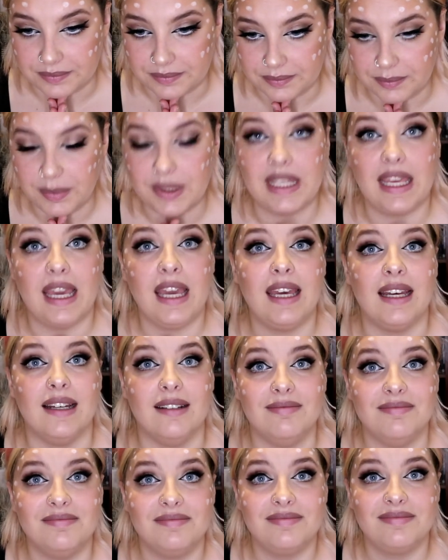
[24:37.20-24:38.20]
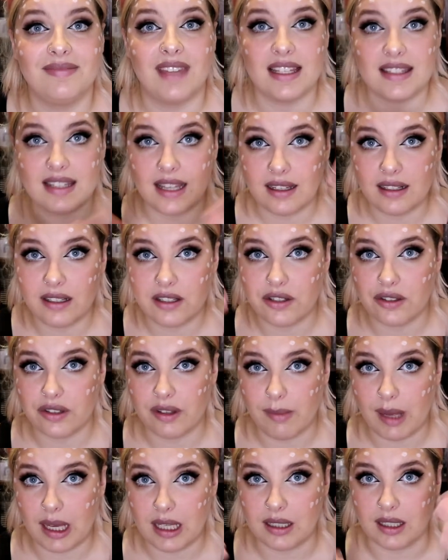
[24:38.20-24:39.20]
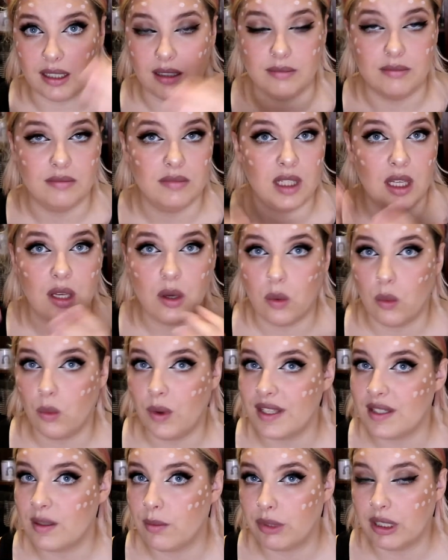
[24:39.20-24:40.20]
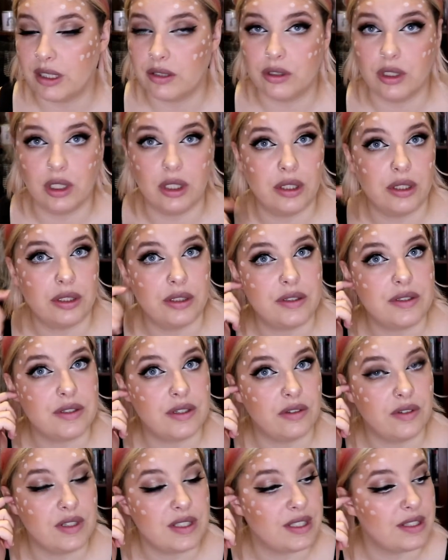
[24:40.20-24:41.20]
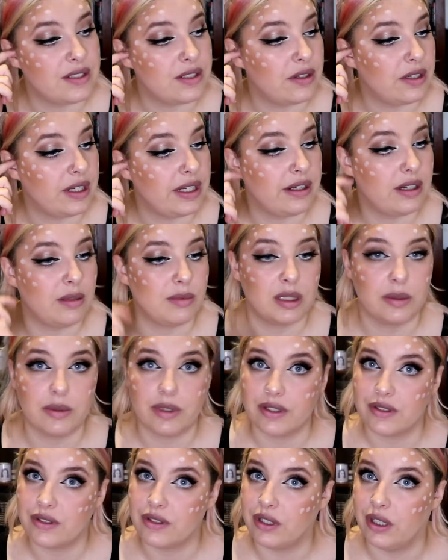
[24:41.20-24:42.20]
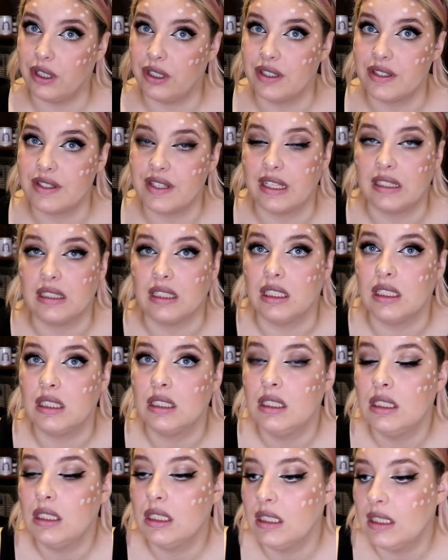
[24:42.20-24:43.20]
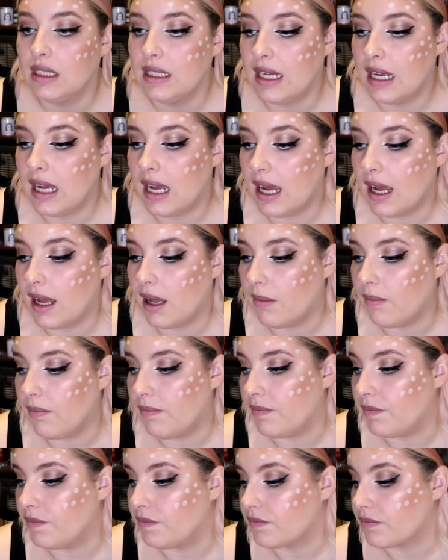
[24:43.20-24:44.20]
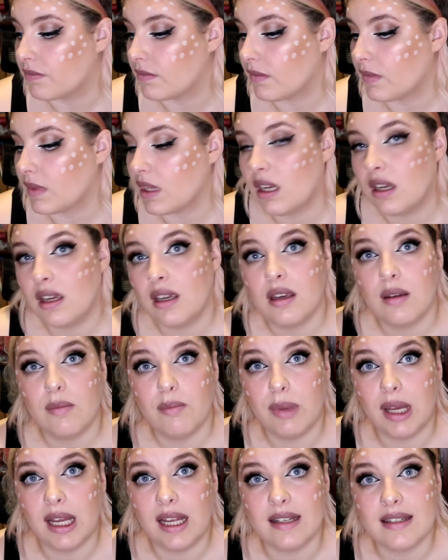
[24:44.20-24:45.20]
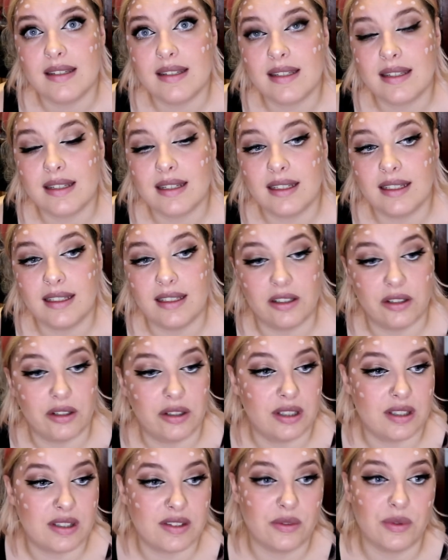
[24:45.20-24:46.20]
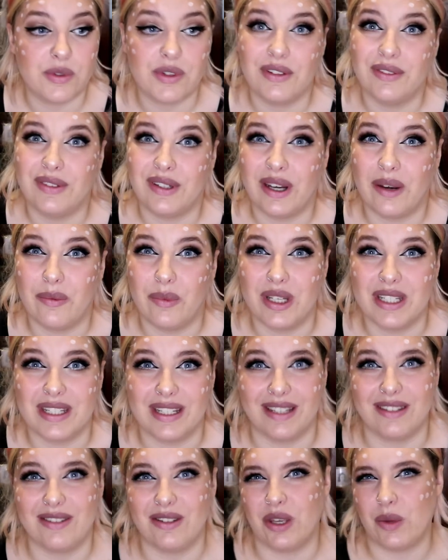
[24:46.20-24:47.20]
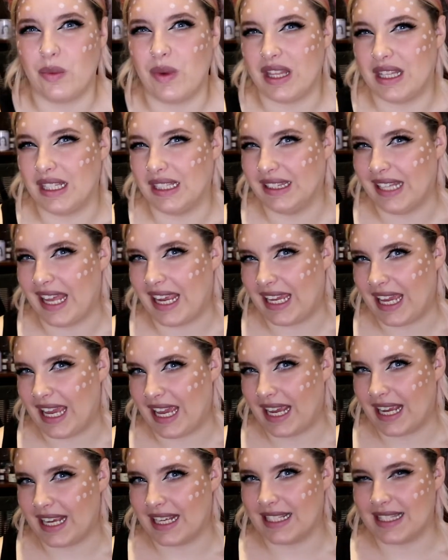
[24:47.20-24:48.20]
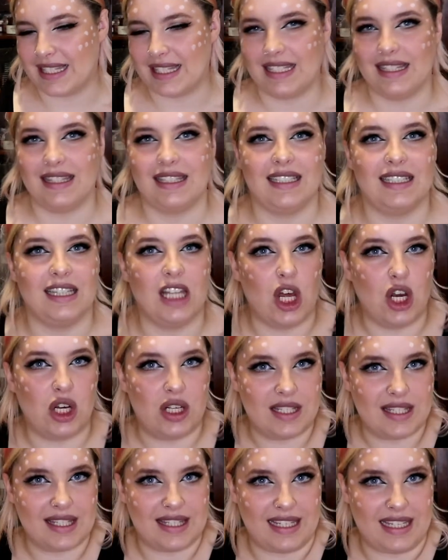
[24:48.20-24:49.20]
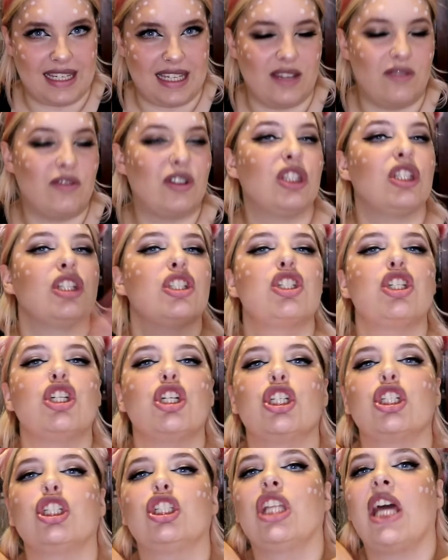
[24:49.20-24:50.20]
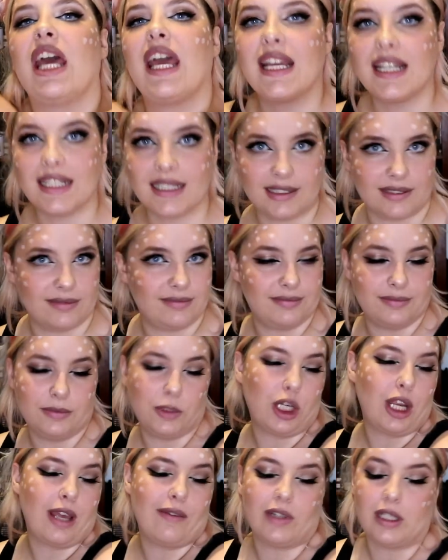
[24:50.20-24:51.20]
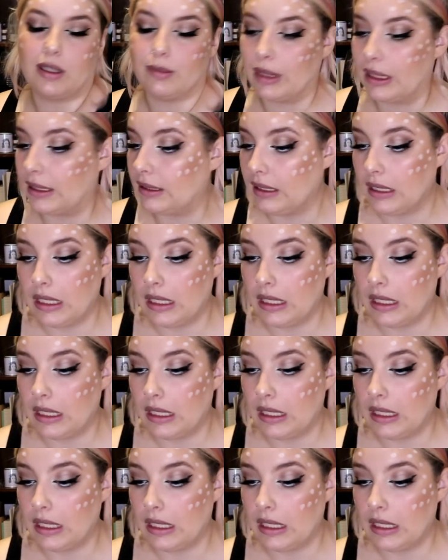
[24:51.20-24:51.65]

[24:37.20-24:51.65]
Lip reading: But yeah, that's how to do the makeup. Wear some brown clothes. Obviously it's hot here, I'm gonna wear a skirt and a singlet. But you know, it's also fun in winter because you can wear the leggings and the long sleeve and the turtleneck and whatever, but